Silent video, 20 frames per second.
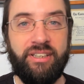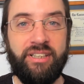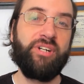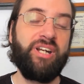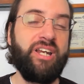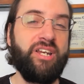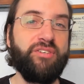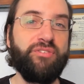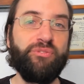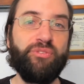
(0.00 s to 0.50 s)
We're
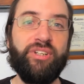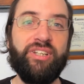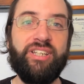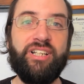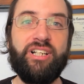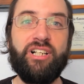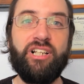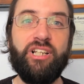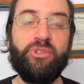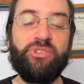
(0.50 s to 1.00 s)
not even really
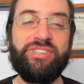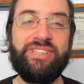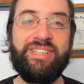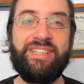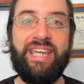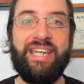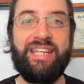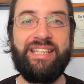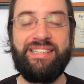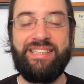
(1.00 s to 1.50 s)
close to
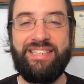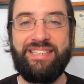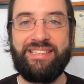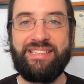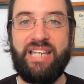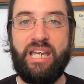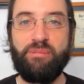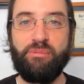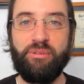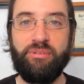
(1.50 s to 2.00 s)
that this
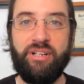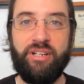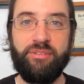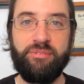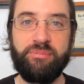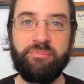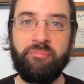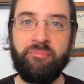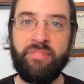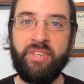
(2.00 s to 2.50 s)
time around.
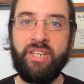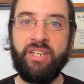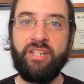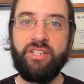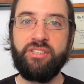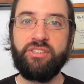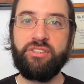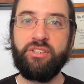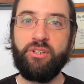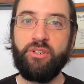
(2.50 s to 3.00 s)

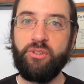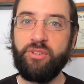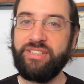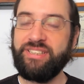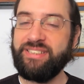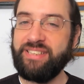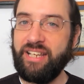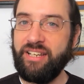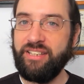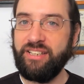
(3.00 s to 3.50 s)
So
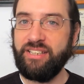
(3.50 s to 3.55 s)
it's telling